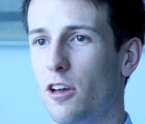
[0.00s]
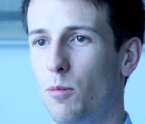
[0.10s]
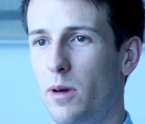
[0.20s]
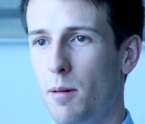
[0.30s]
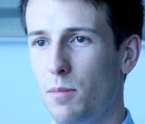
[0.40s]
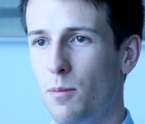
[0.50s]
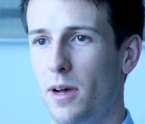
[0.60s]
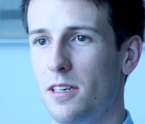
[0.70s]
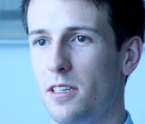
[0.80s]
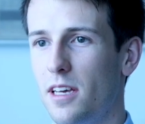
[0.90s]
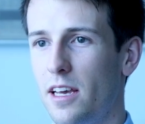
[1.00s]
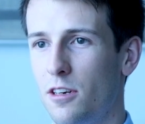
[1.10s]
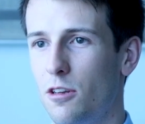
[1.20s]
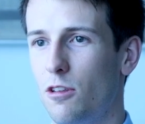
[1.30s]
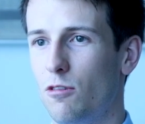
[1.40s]
could be implemented
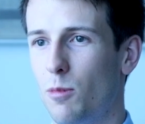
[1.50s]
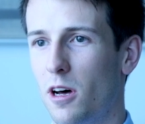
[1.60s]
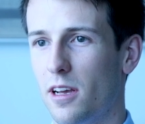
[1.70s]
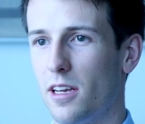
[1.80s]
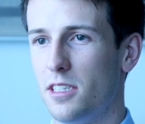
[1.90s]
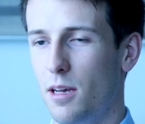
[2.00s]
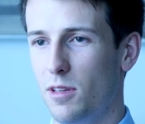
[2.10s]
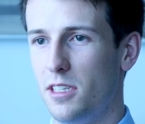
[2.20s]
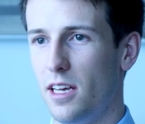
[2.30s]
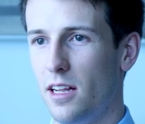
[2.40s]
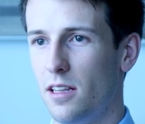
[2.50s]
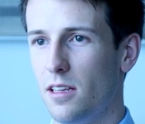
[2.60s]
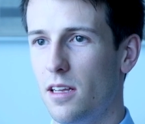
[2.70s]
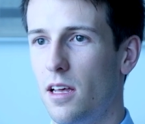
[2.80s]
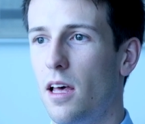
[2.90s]
into the robotic assembly cell.
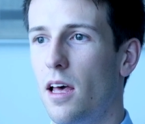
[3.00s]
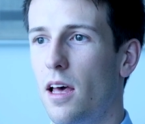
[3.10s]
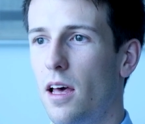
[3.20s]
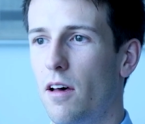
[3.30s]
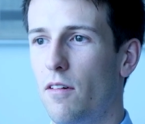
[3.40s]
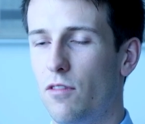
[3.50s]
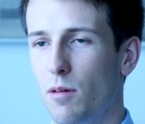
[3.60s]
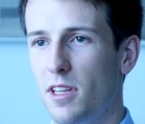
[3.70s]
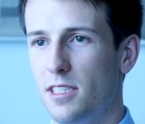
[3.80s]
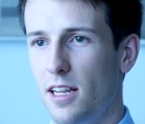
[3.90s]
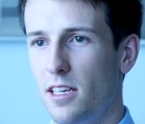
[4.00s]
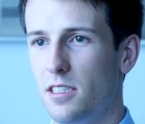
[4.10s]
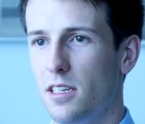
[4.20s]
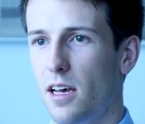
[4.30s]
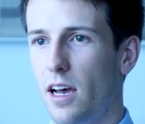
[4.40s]
From this
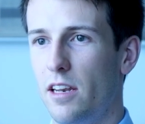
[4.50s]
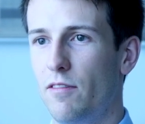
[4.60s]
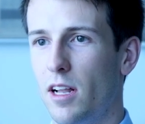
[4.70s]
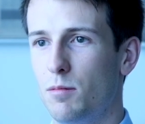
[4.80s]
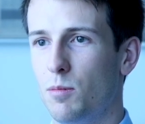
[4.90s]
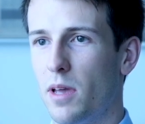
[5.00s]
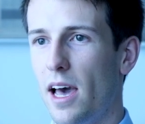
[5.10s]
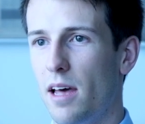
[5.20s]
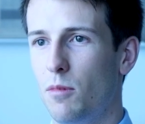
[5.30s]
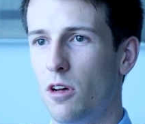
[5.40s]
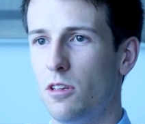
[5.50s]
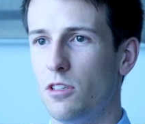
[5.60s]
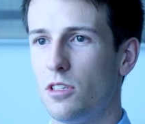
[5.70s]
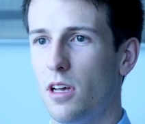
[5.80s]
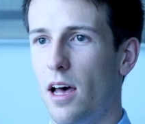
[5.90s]
list, I developed some CAD
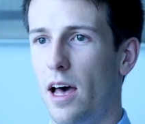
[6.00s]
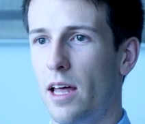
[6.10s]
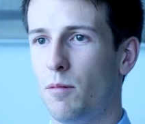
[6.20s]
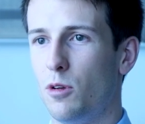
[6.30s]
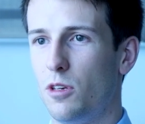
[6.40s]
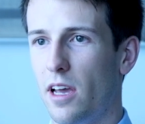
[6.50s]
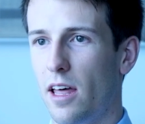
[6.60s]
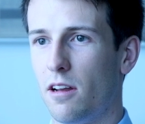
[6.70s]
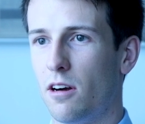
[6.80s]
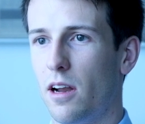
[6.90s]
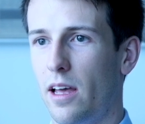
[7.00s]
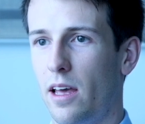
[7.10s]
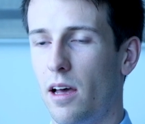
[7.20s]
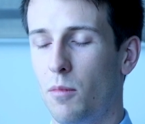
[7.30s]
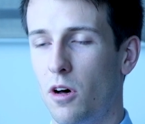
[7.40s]
models and put together
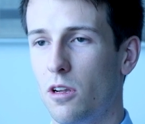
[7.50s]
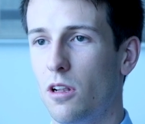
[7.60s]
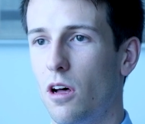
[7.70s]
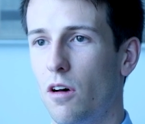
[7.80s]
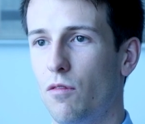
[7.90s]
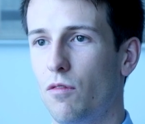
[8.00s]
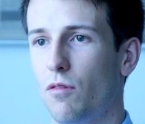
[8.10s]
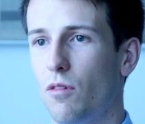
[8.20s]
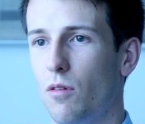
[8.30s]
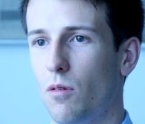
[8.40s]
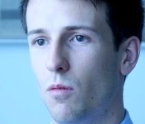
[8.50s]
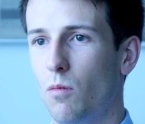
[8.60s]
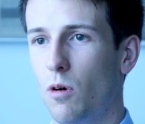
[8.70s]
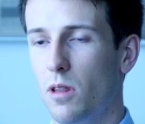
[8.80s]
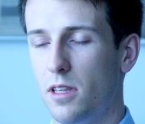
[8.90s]
a model of
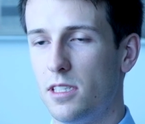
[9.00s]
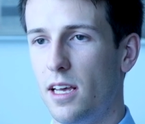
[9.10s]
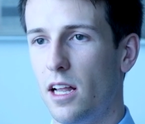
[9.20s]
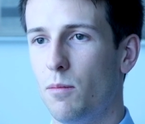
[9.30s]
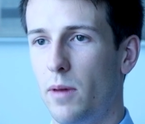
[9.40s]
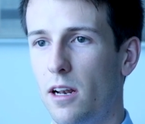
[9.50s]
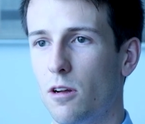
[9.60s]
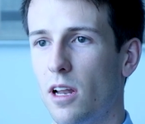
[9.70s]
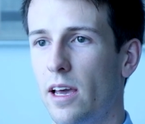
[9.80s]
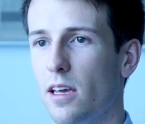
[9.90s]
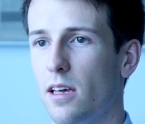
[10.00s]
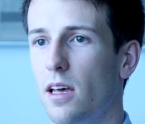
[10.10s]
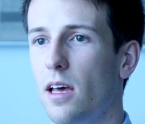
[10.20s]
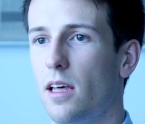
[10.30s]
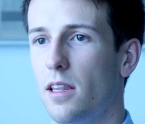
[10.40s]
what the cell may look like.
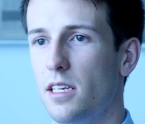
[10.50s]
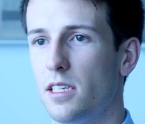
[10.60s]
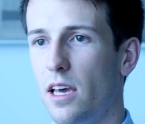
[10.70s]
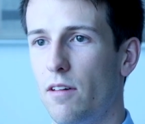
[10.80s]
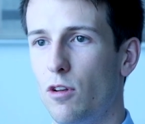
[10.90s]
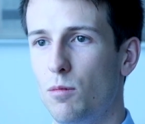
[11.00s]
This gave